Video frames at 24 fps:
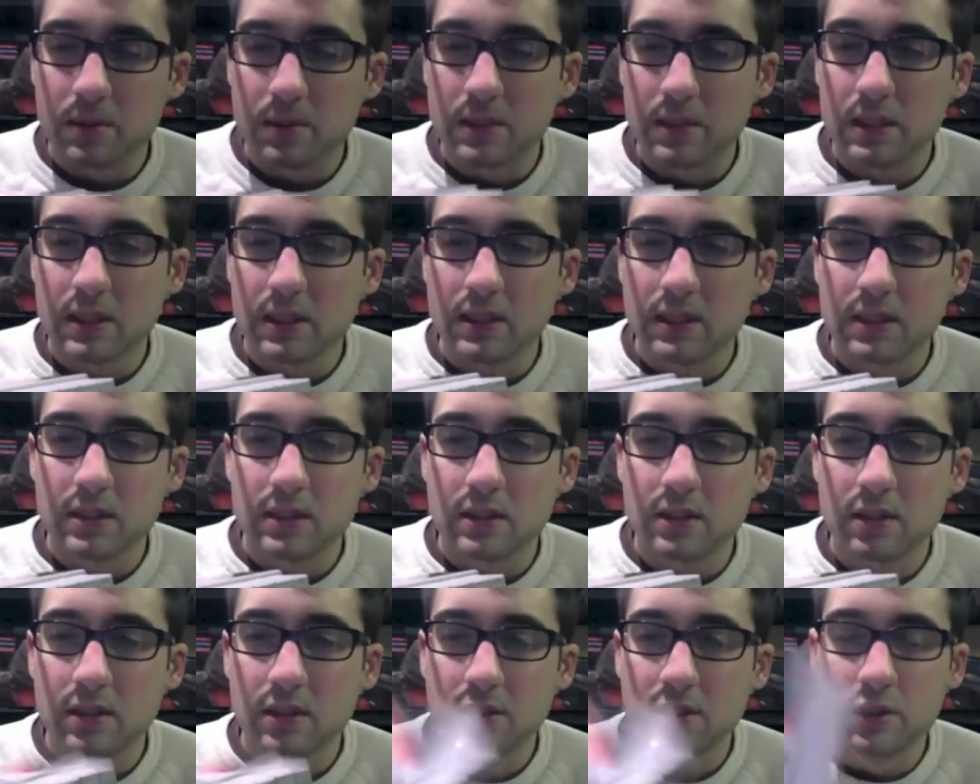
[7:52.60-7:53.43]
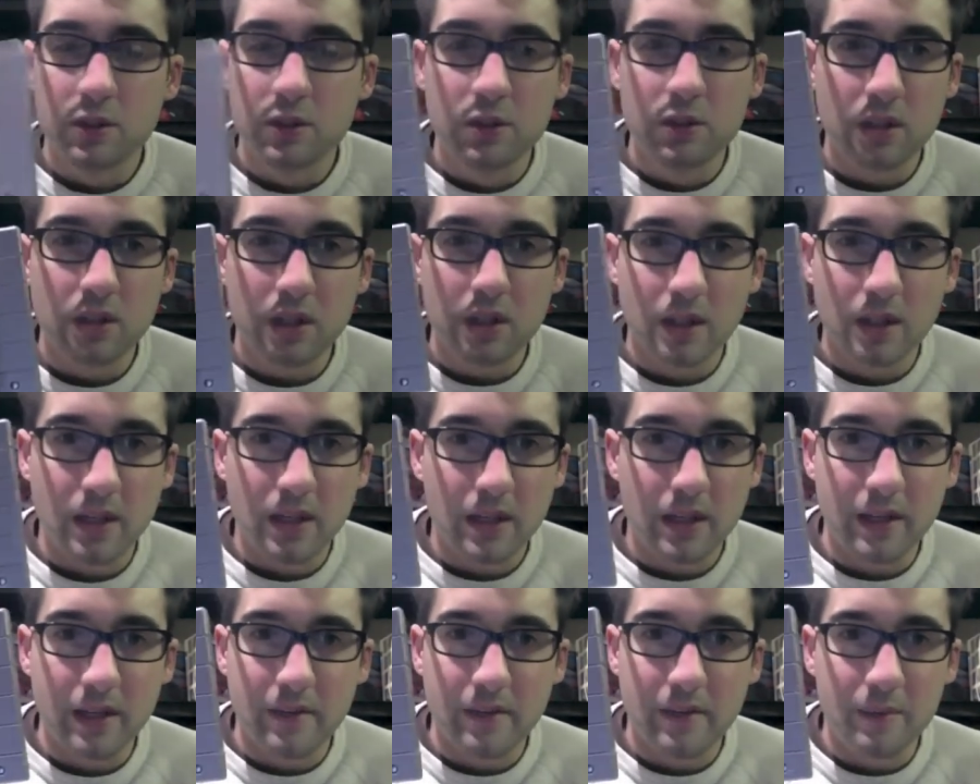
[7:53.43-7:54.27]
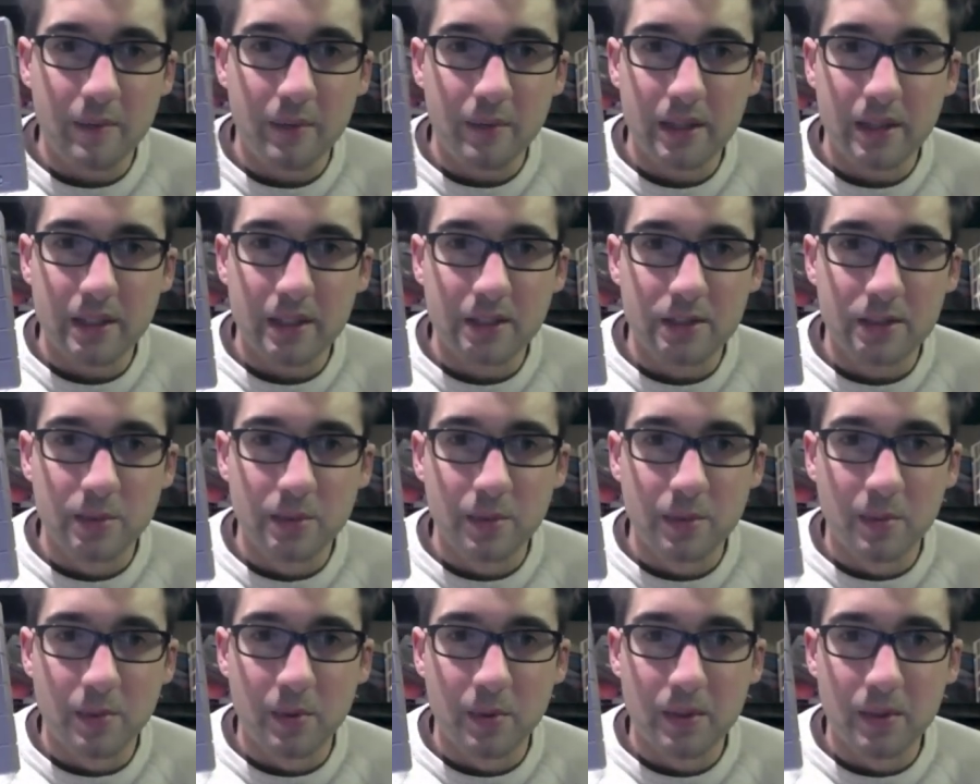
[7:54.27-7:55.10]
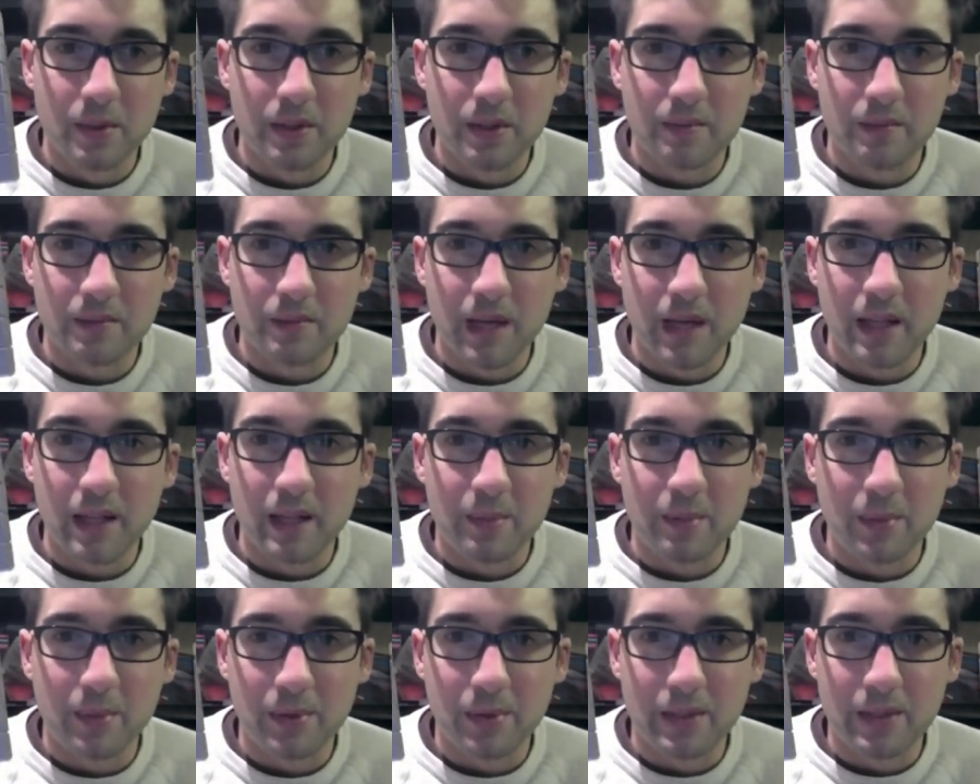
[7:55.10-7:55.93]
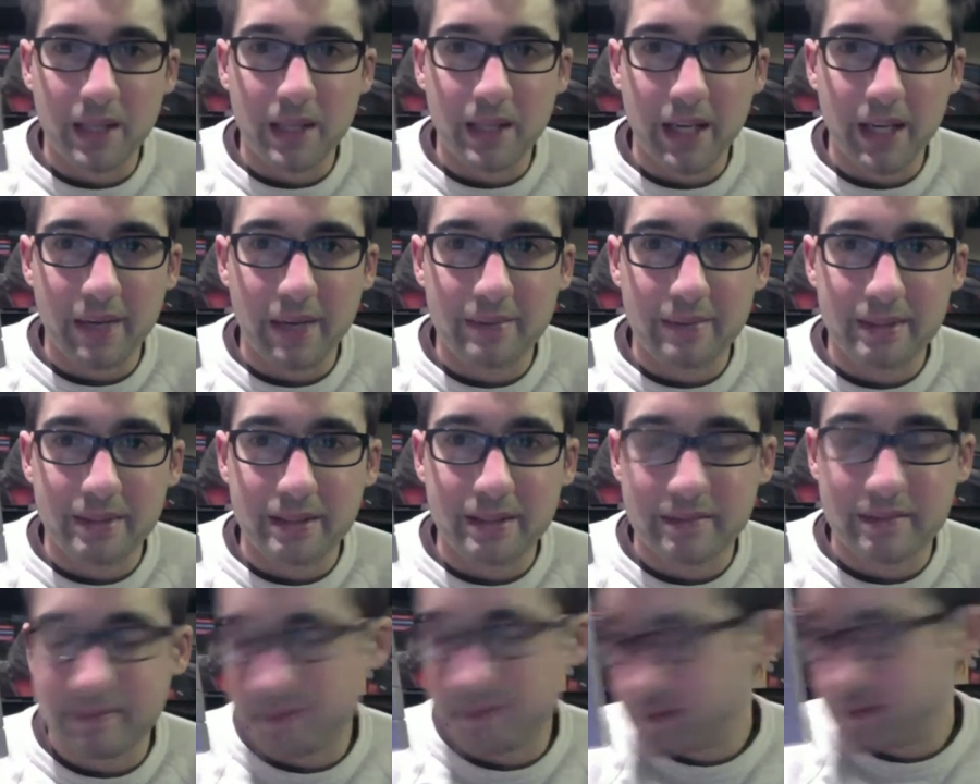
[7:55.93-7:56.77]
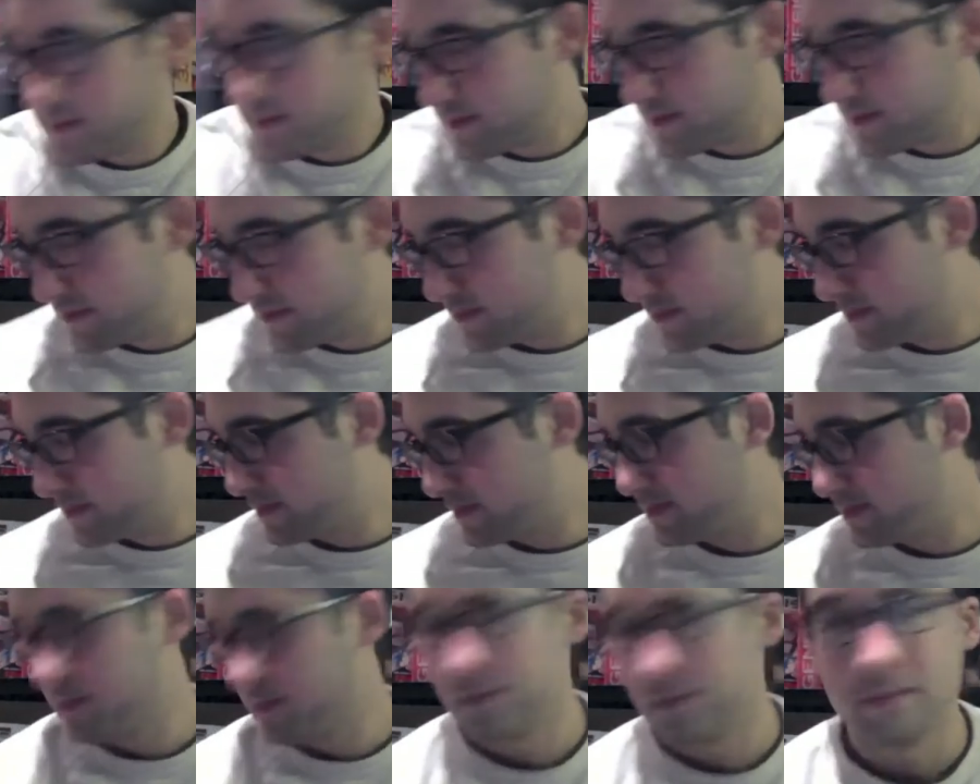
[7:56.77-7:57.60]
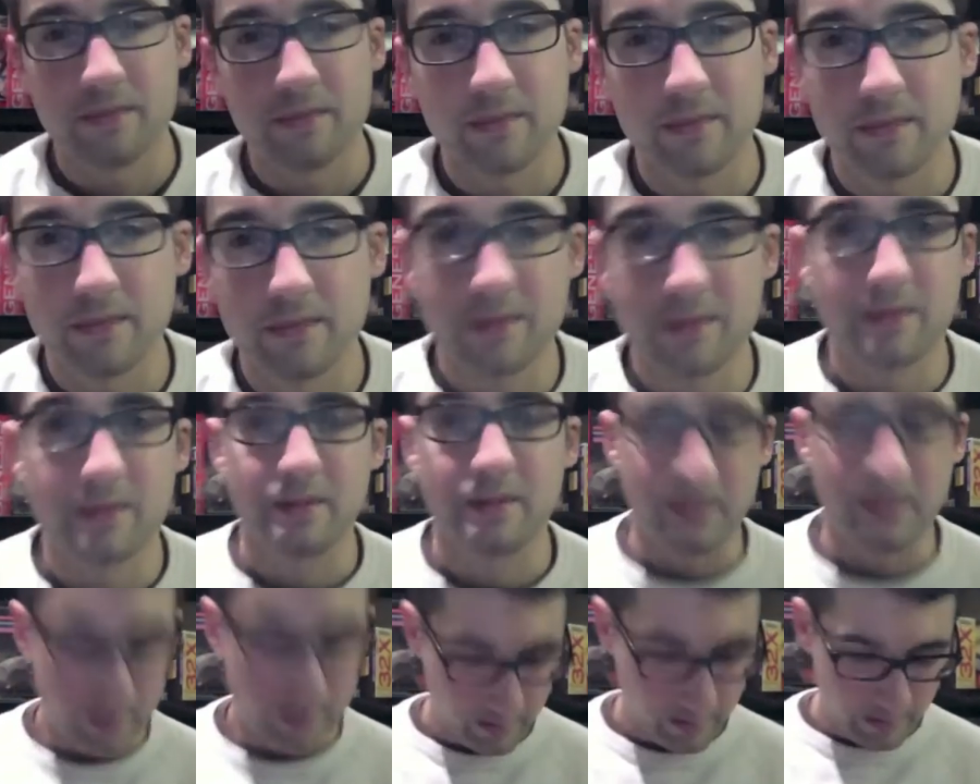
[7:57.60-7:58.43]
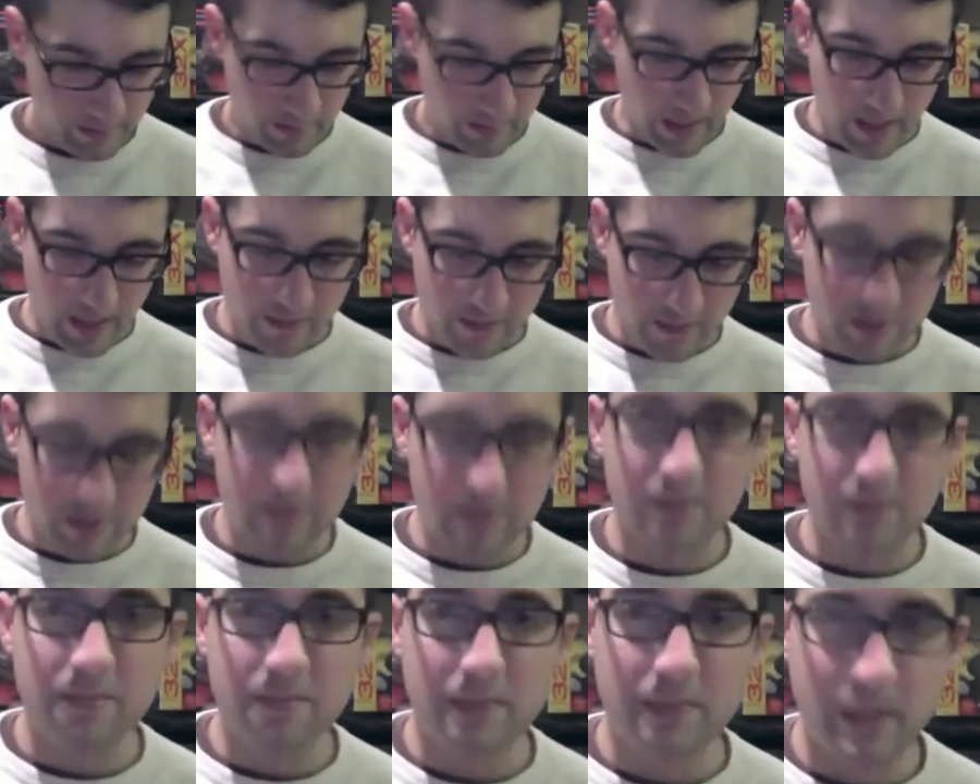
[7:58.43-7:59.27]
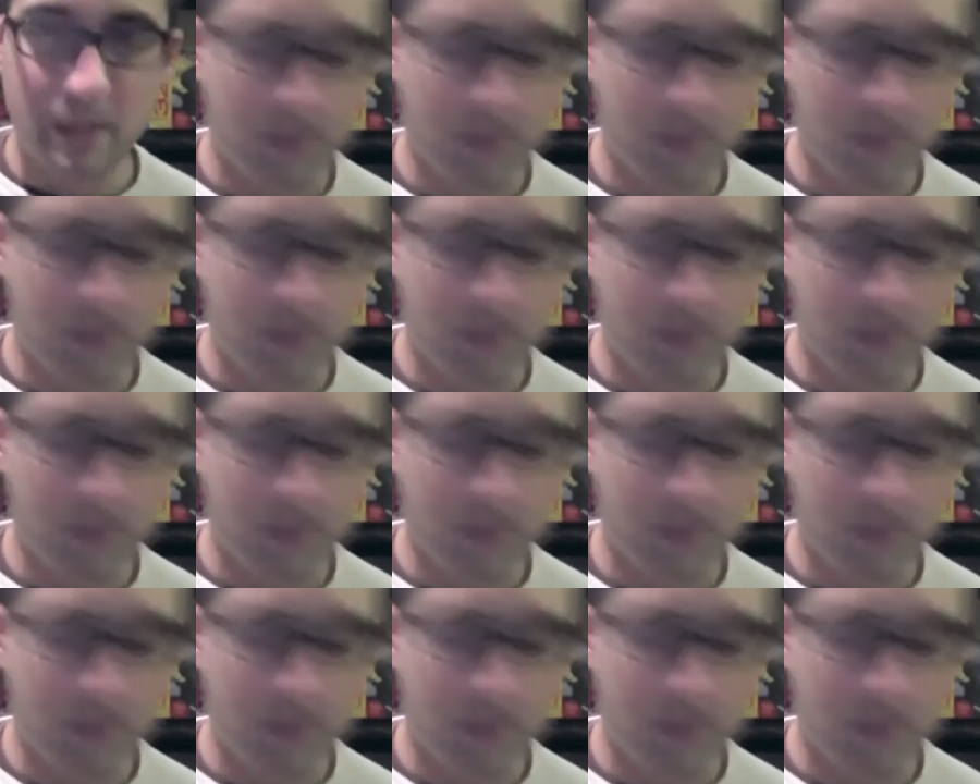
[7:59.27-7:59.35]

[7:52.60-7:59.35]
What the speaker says: Which one's this? I haven't played this. Super Bowling. I like bowling games, but I haven't